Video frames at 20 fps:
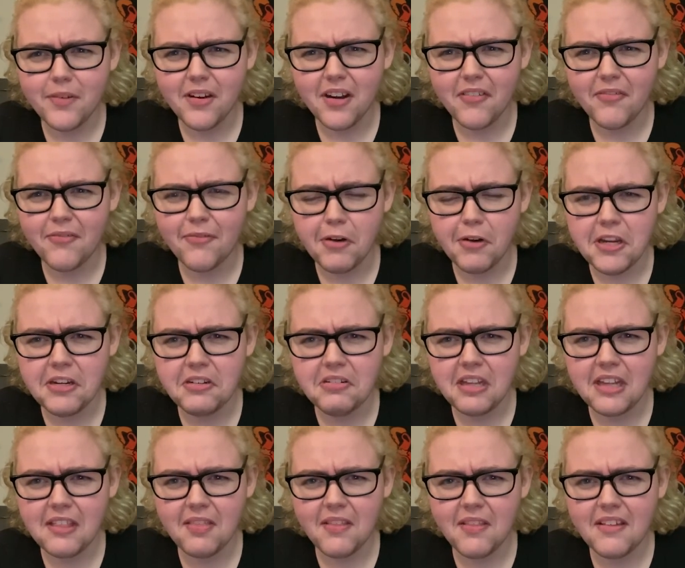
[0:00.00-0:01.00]
a friend
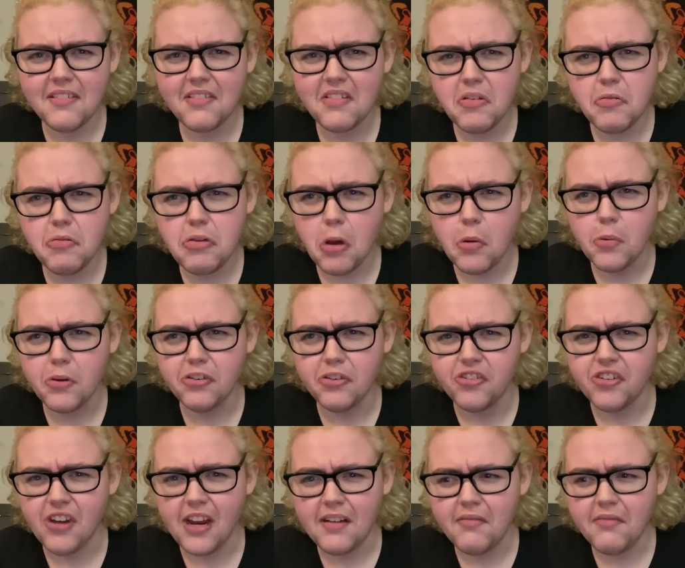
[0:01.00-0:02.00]
unless you go to
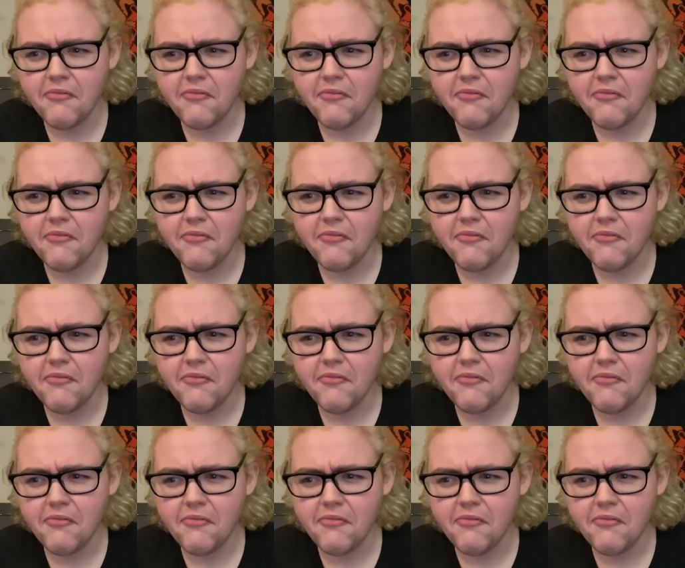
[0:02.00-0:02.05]
Jane